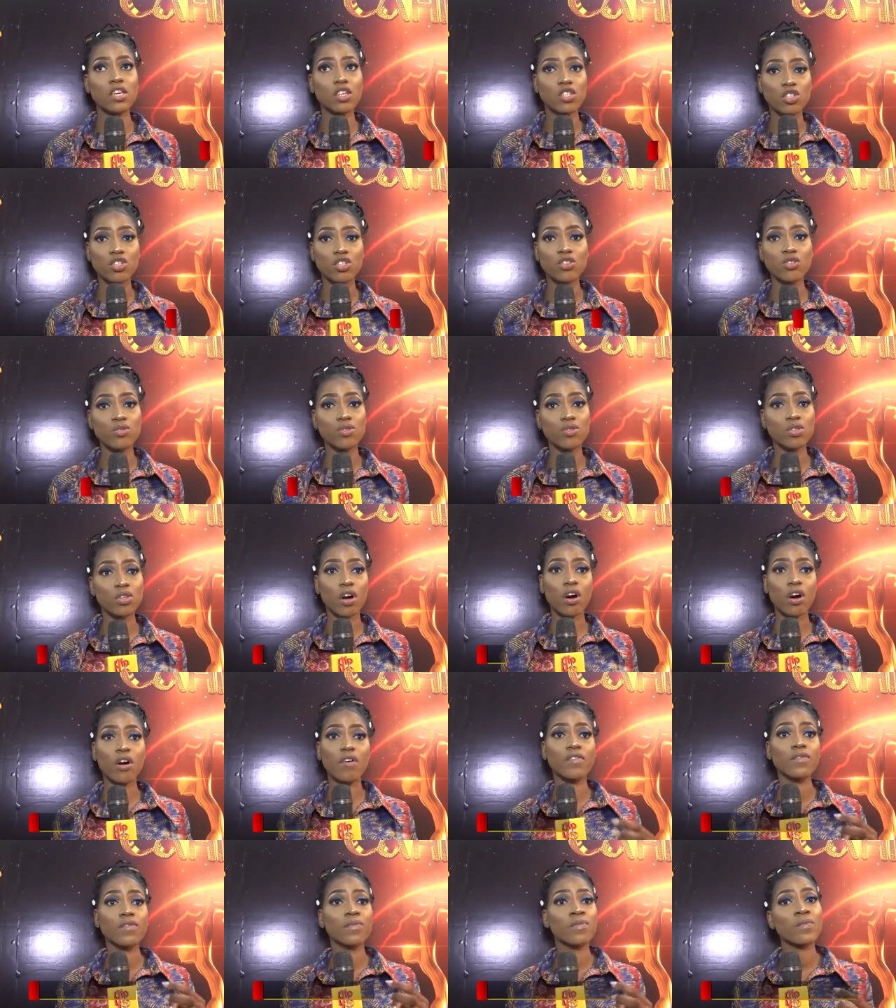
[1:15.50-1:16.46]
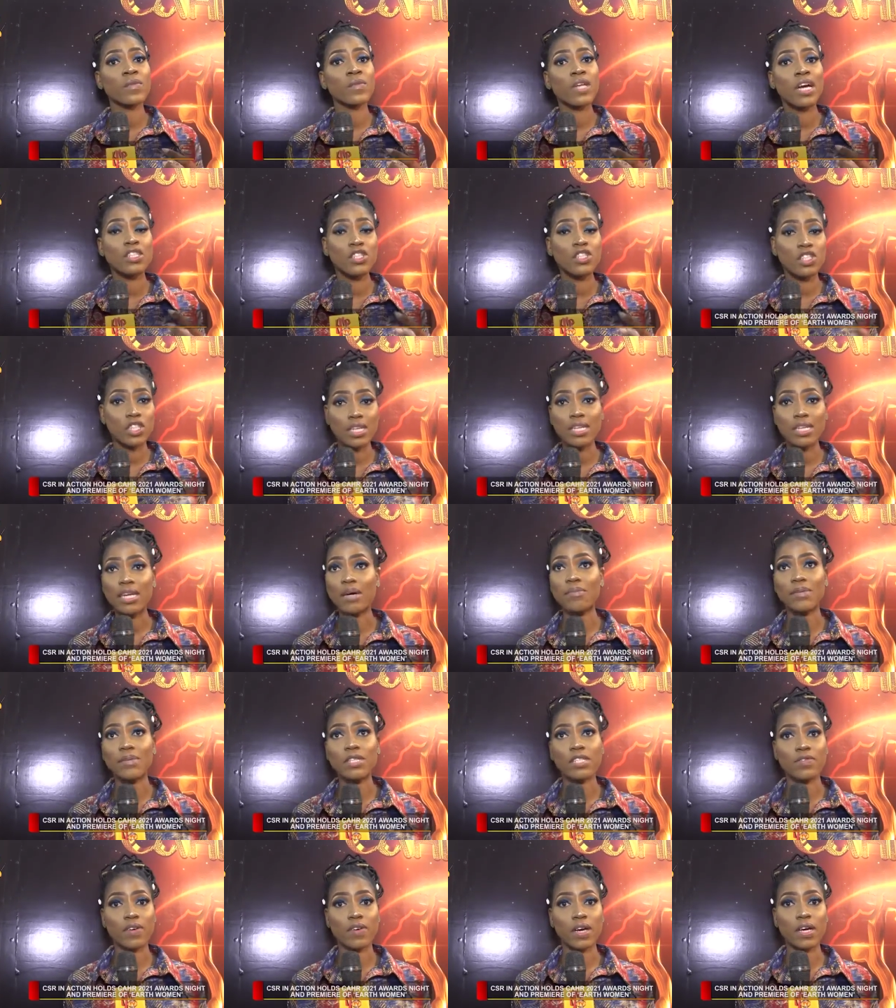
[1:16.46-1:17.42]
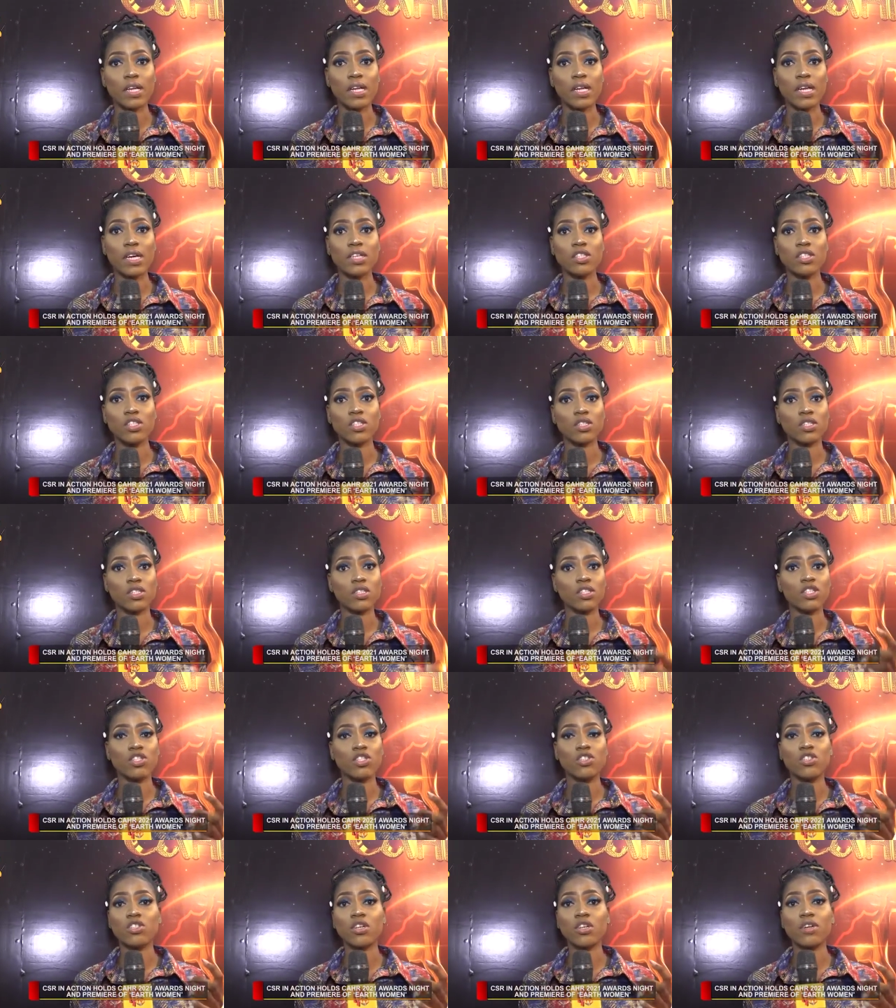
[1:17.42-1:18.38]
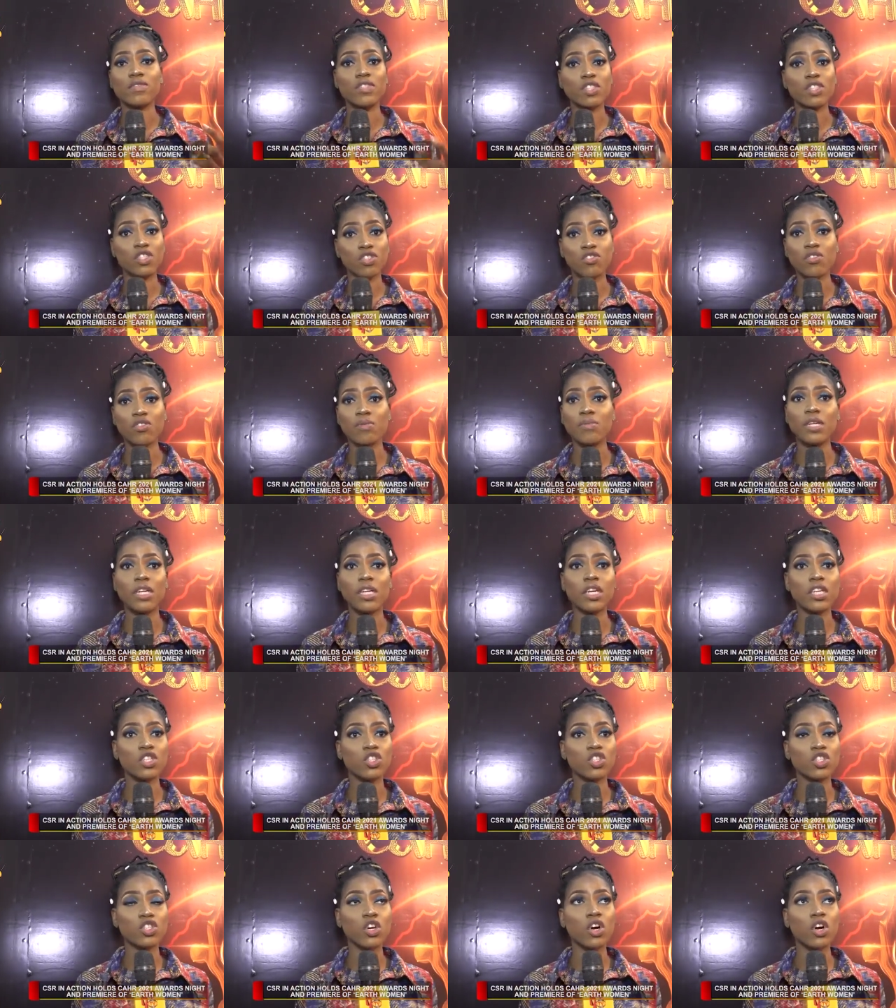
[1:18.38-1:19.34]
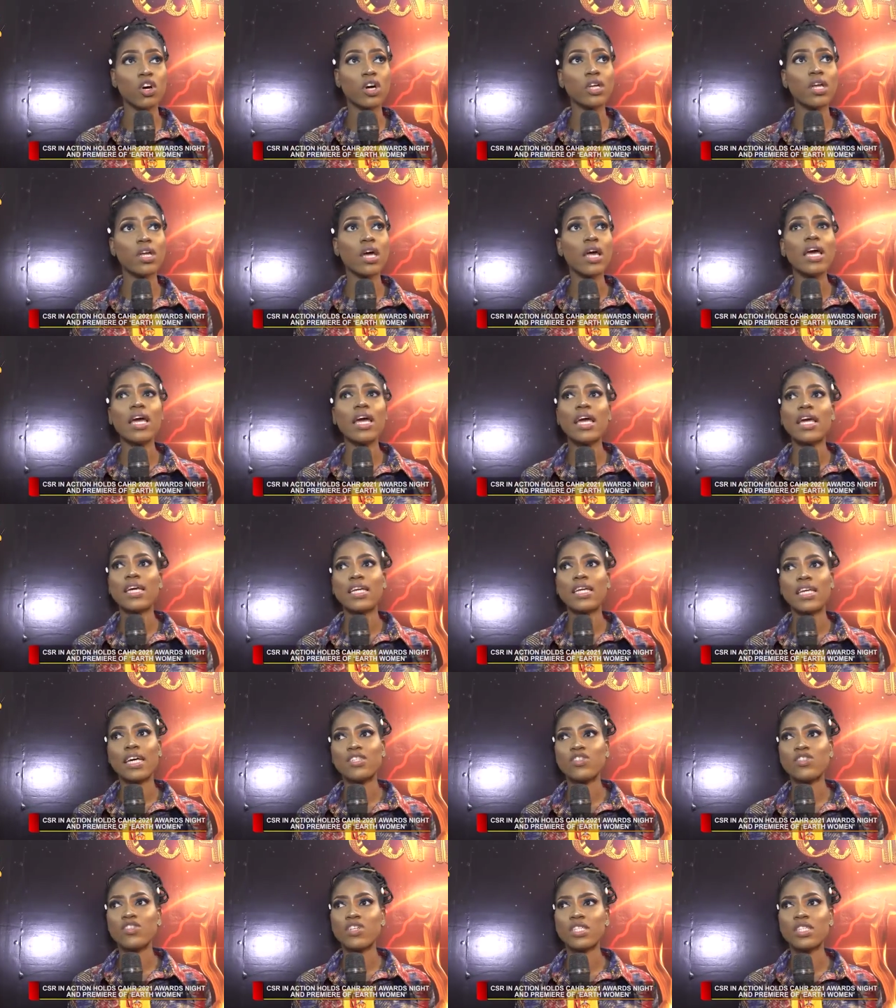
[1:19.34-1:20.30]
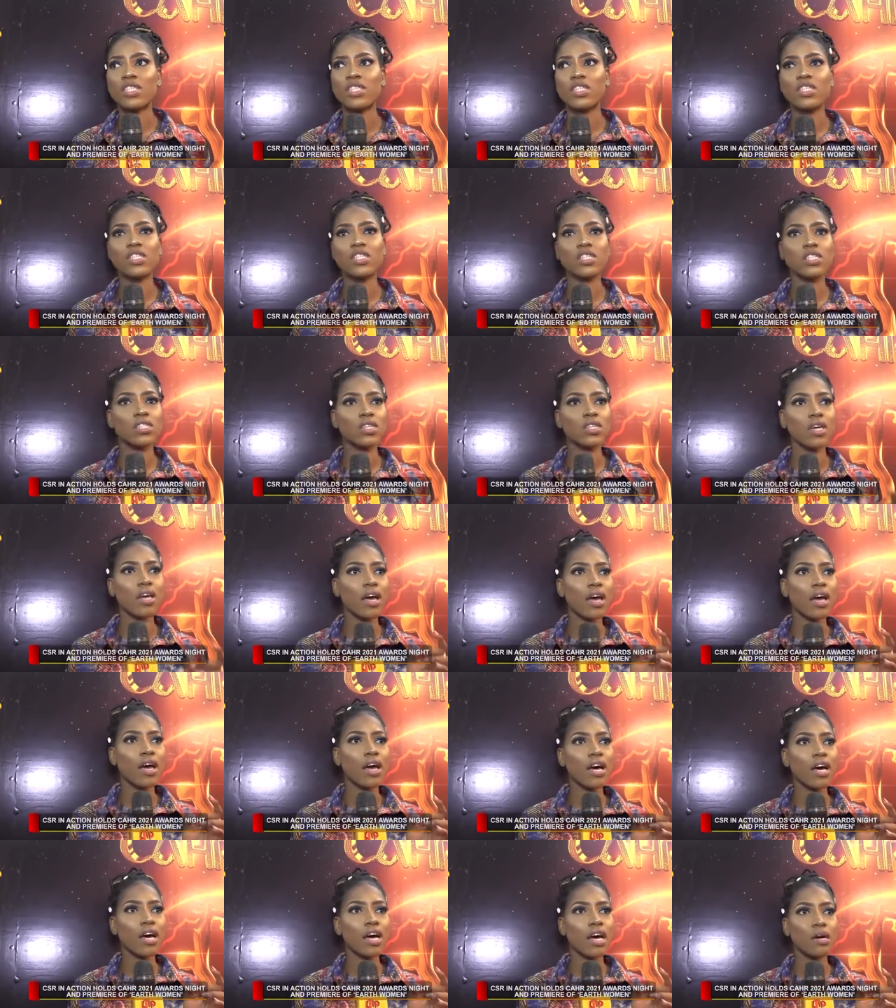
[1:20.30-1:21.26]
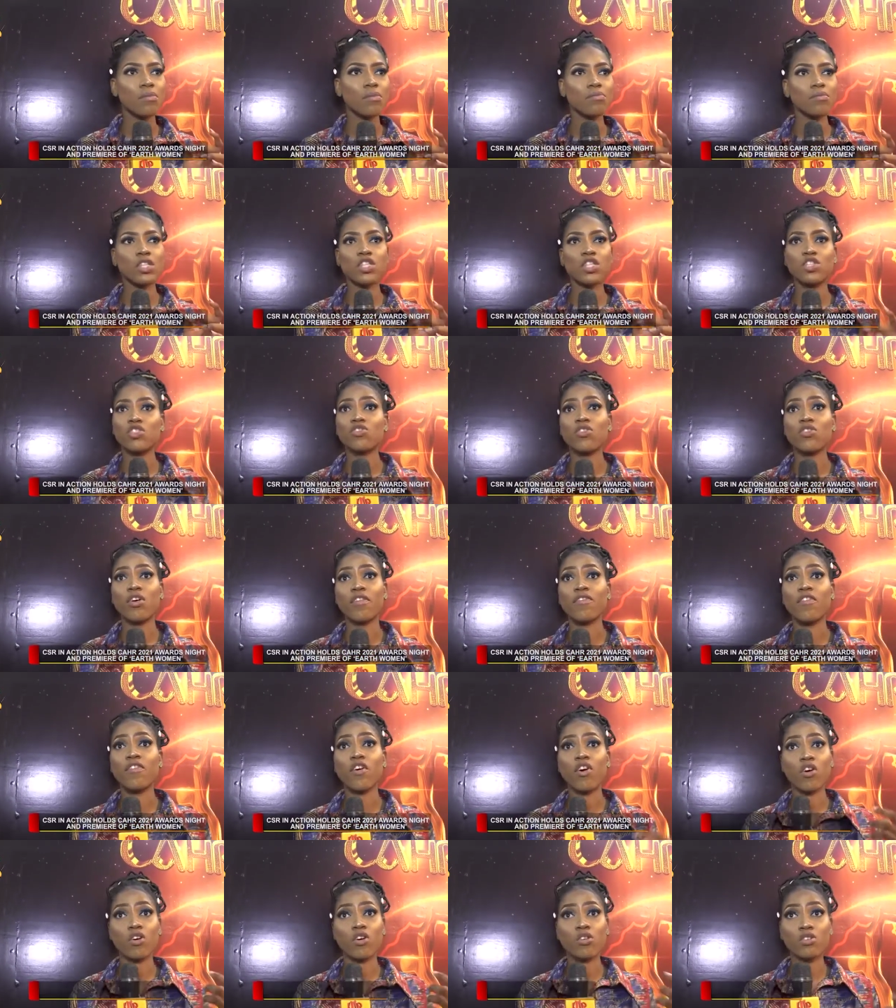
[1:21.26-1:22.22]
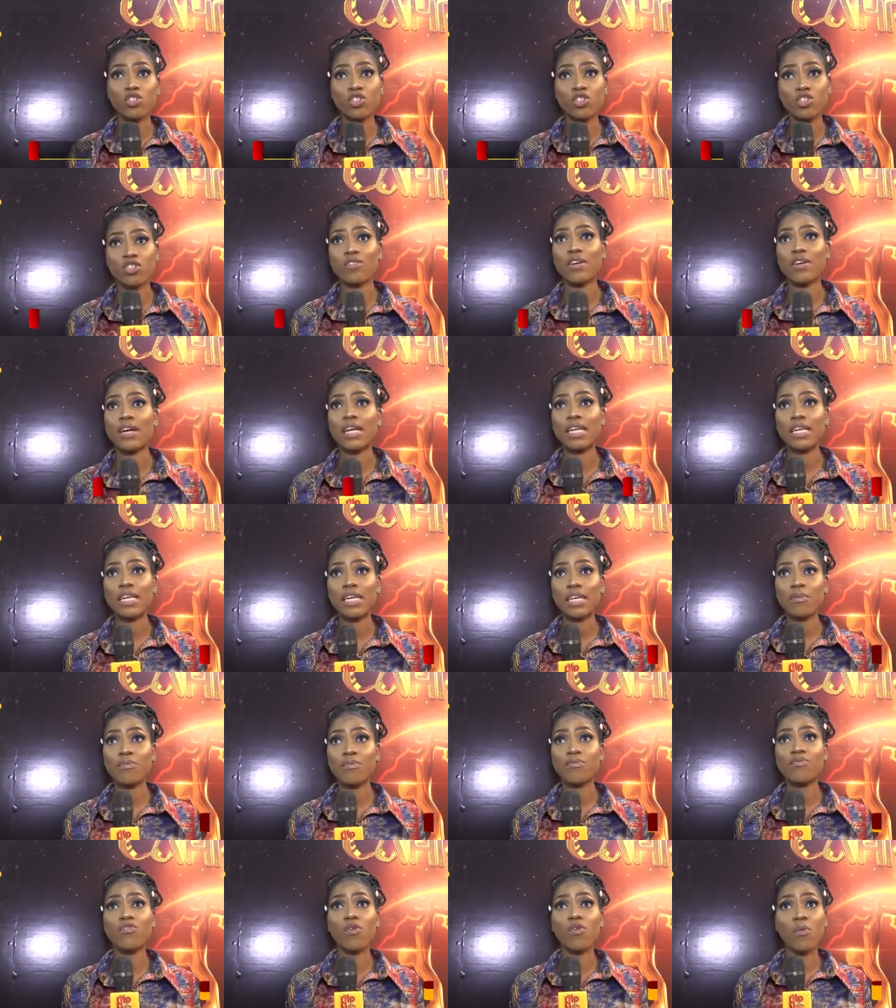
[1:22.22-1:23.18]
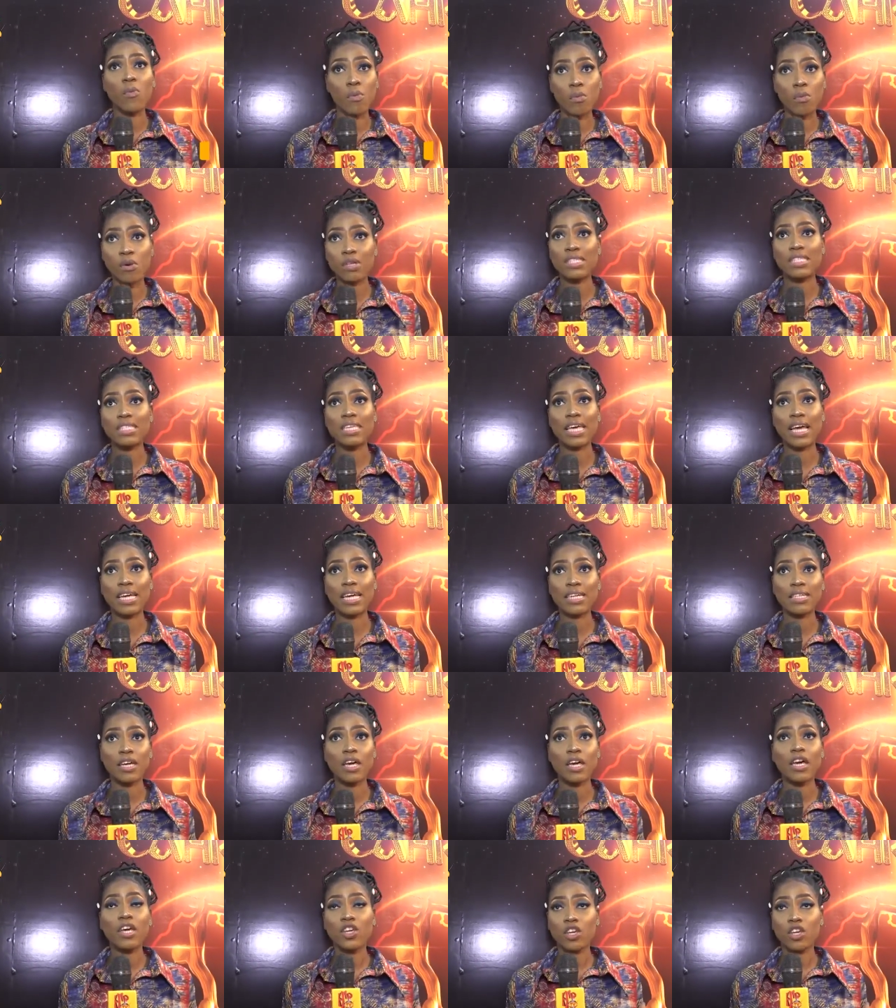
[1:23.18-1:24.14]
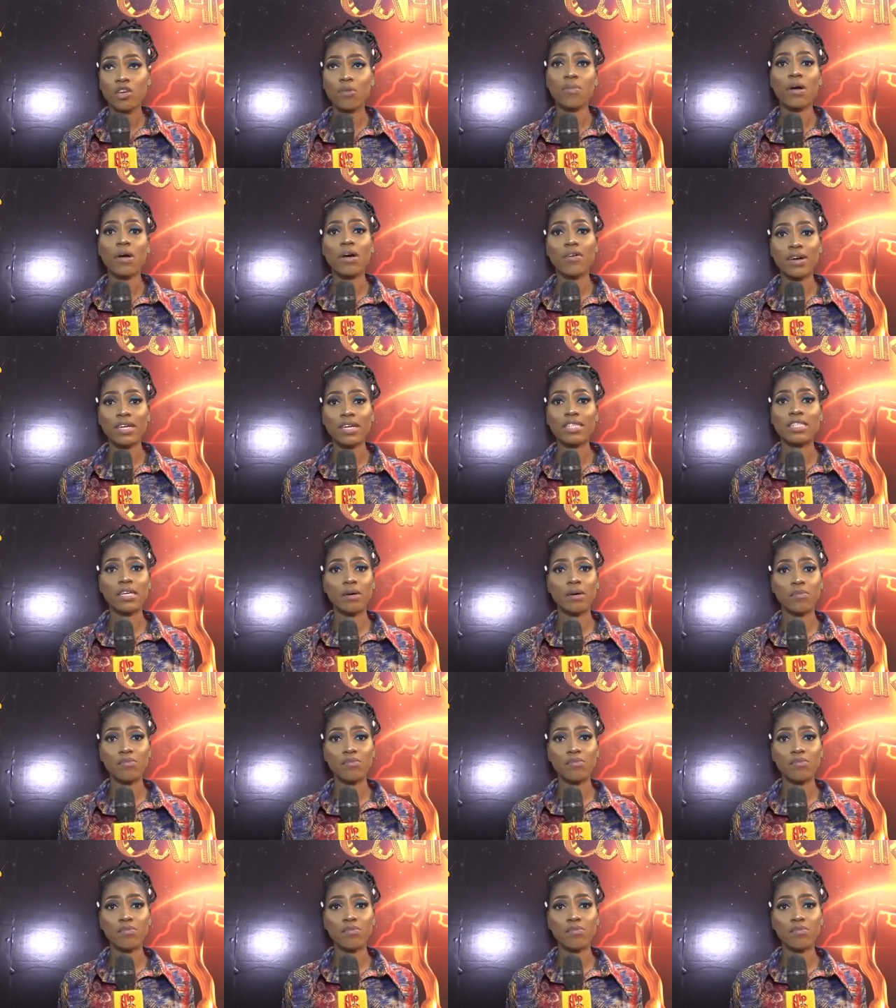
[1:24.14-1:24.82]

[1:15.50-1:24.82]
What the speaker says: issues of gender-based violence, issues of discrimination. It addresses issue of culturally promoted human rights